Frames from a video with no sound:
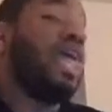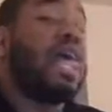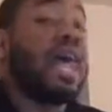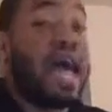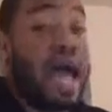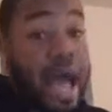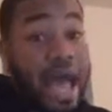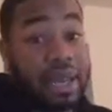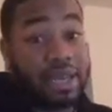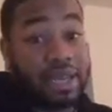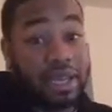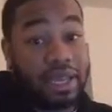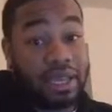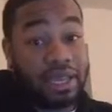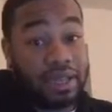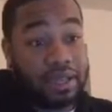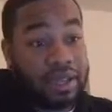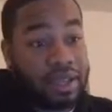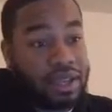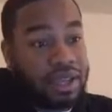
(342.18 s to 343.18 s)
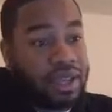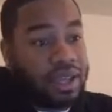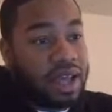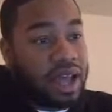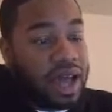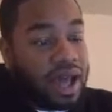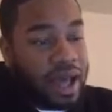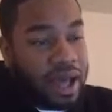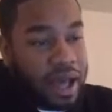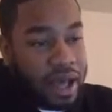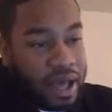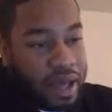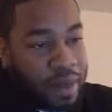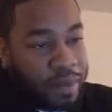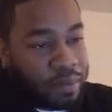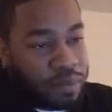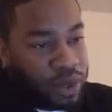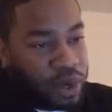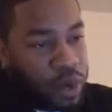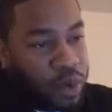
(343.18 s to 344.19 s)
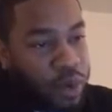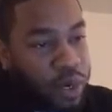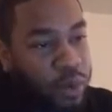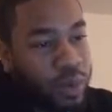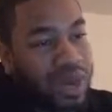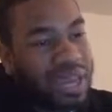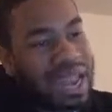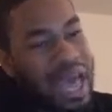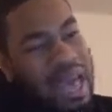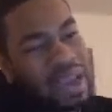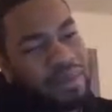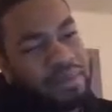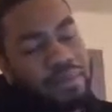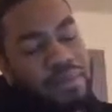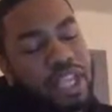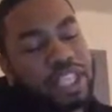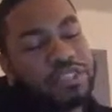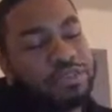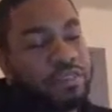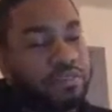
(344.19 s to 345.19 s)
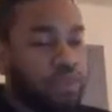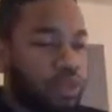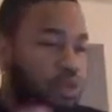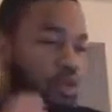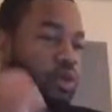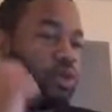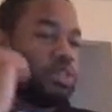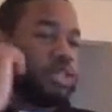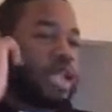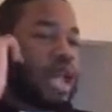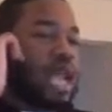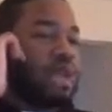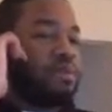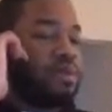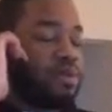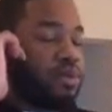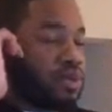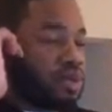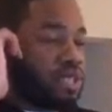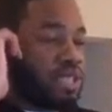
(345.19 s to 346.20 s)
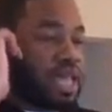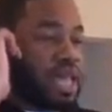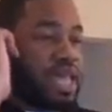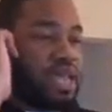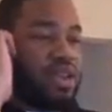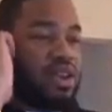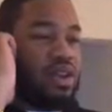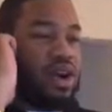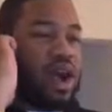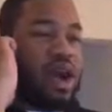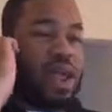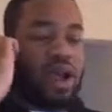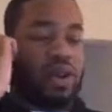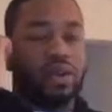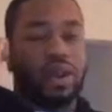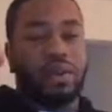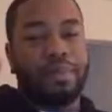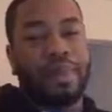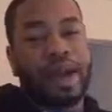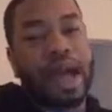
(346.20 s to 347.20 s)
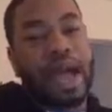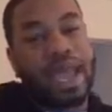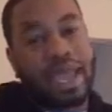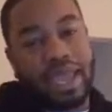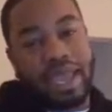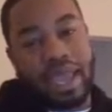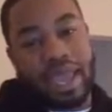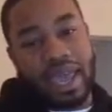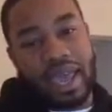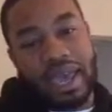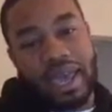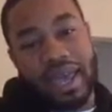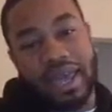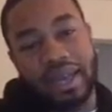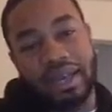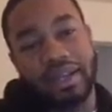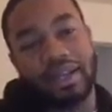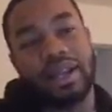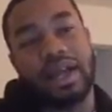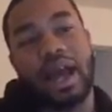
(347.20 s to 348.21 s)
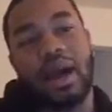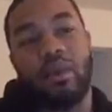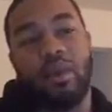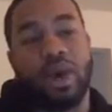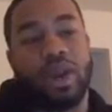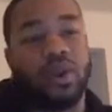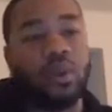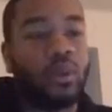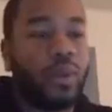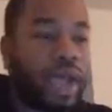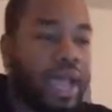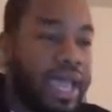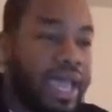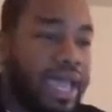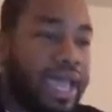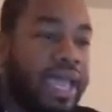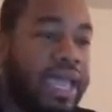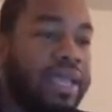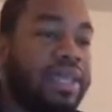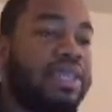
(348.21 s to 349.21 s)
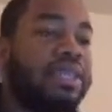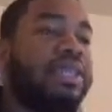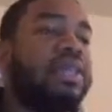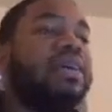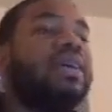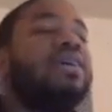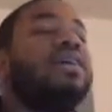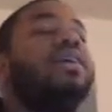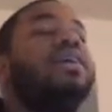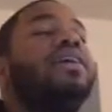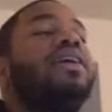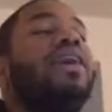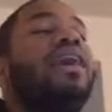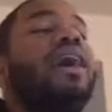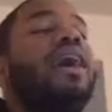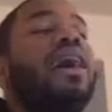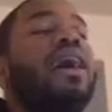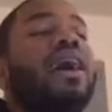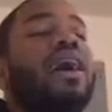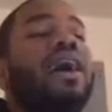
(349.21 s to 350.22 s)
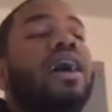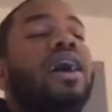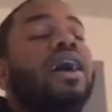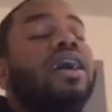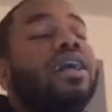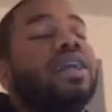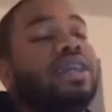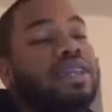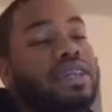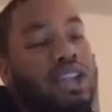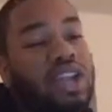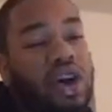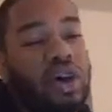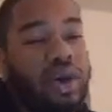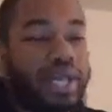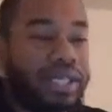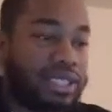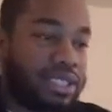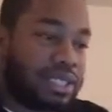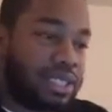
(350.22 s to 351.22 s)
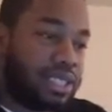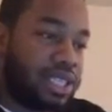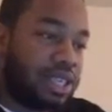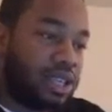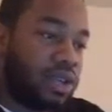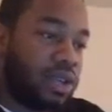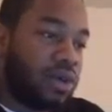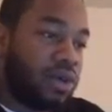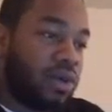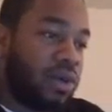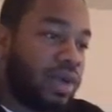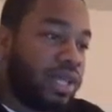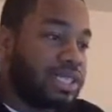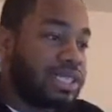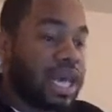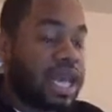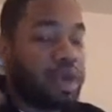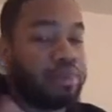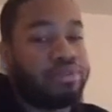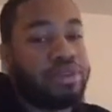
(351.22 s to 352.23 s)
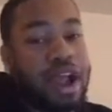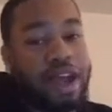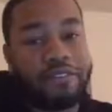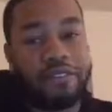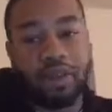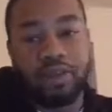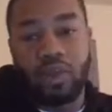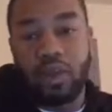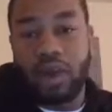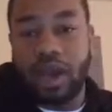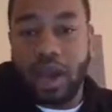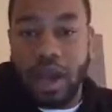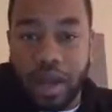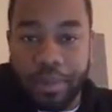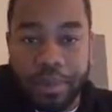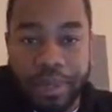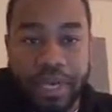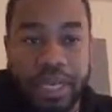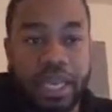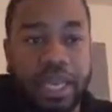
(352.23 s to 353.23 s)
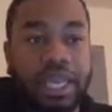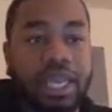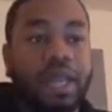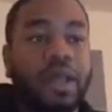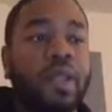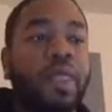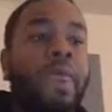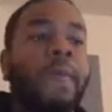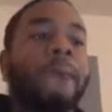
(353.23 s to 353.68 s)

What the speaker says: I did. There were a lot of mixed reviews. A lot of people were saying, I'm not going to buy it yet. I want to wait. It's not a profitable company.